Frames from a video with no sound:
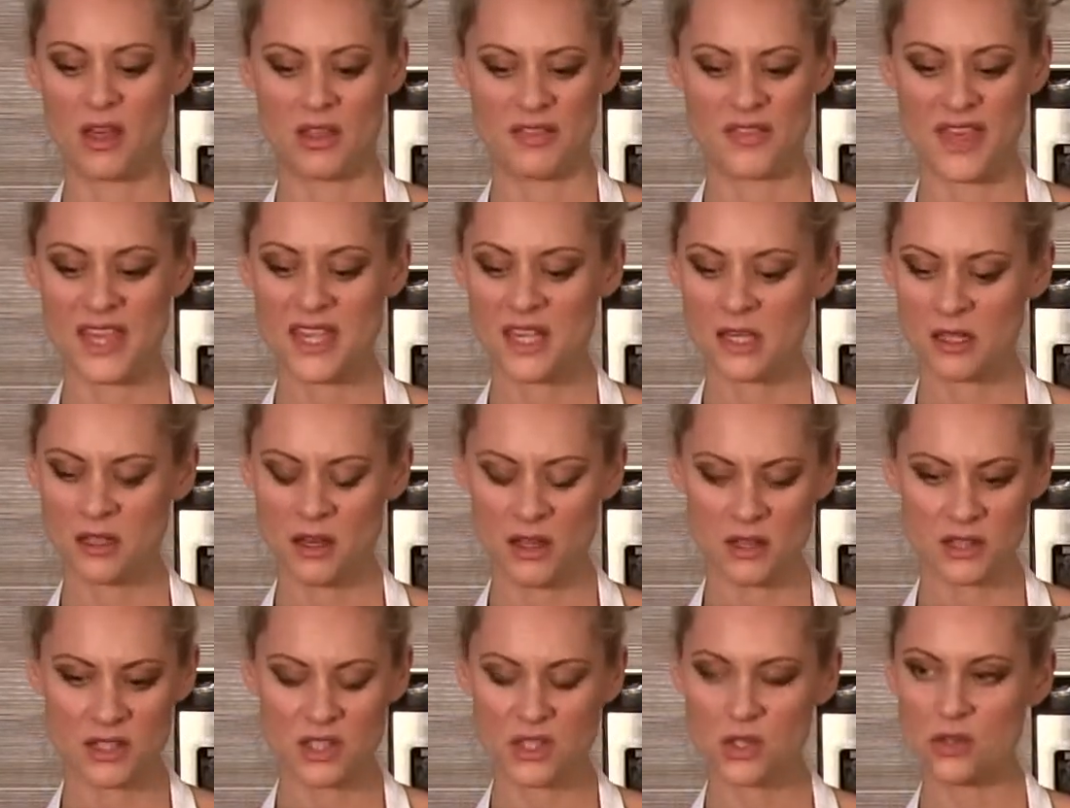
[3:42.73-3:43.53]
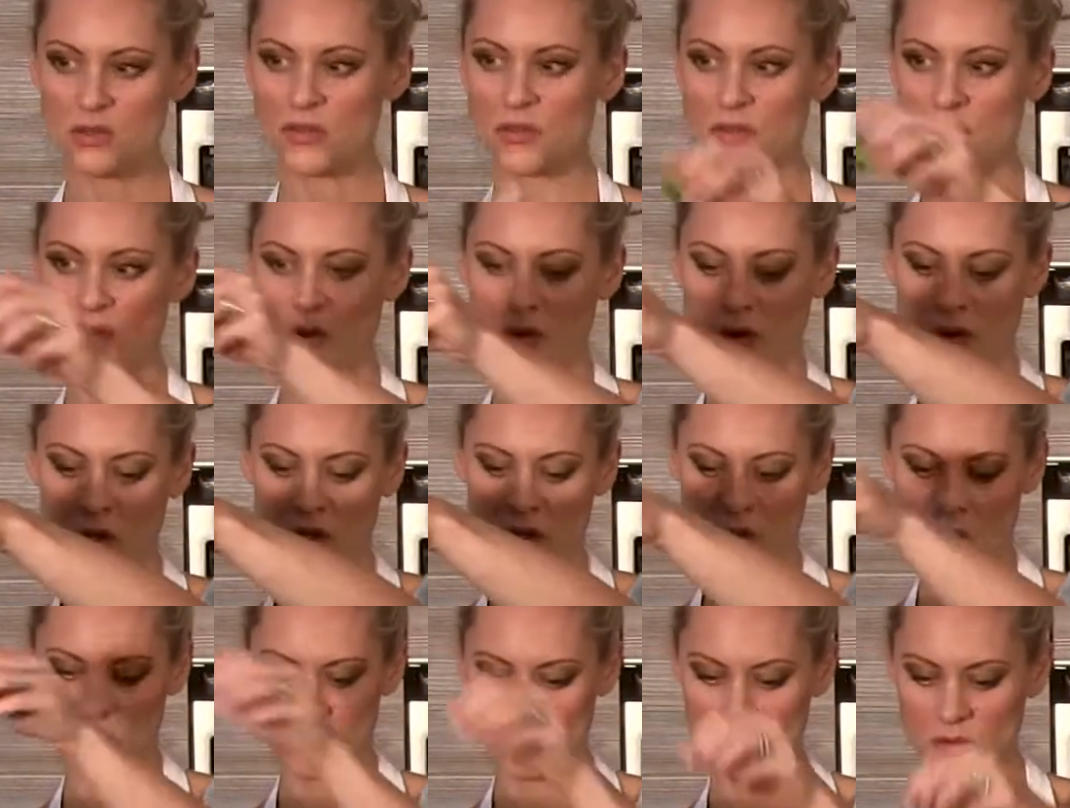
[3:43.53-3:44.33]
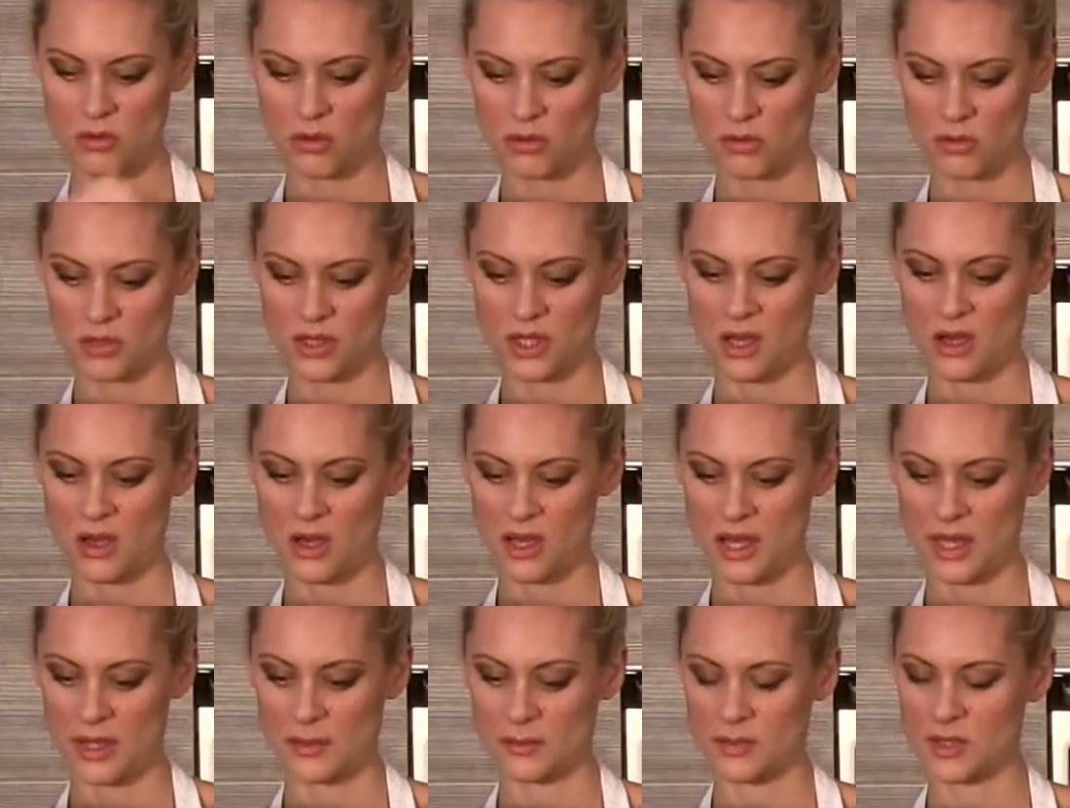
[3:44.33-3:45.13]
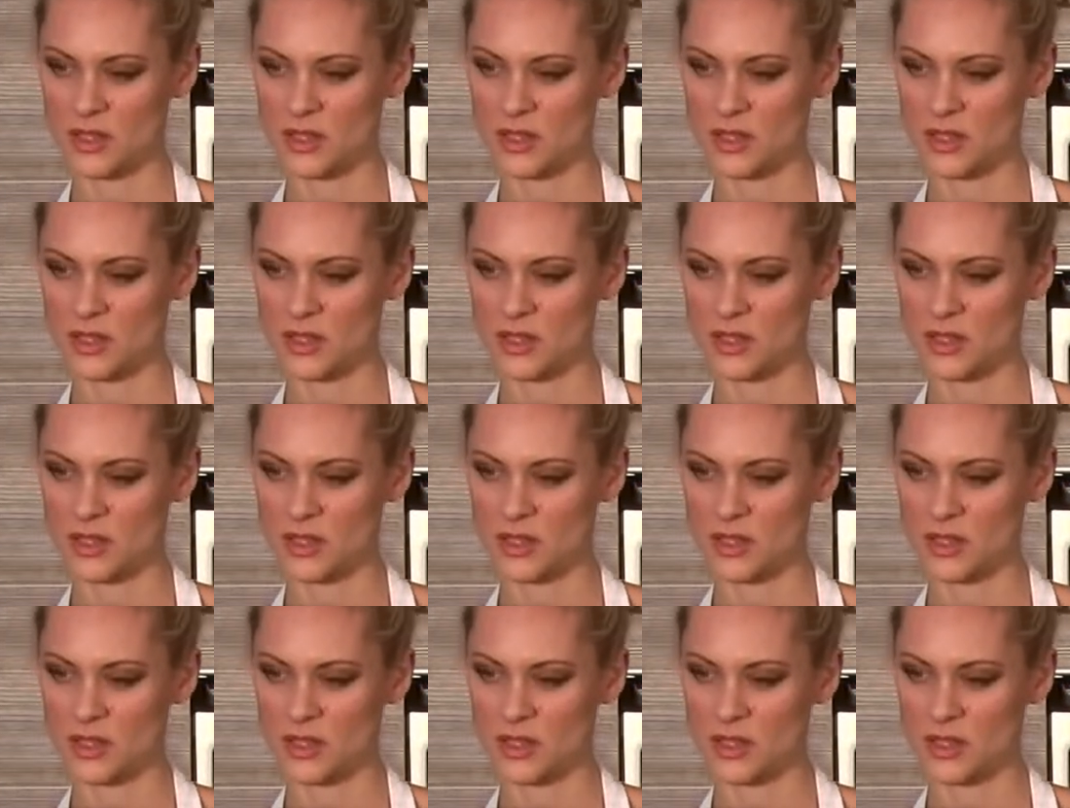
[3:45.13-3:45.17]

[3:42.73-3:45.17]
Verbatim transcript: they can last you for a long, long time.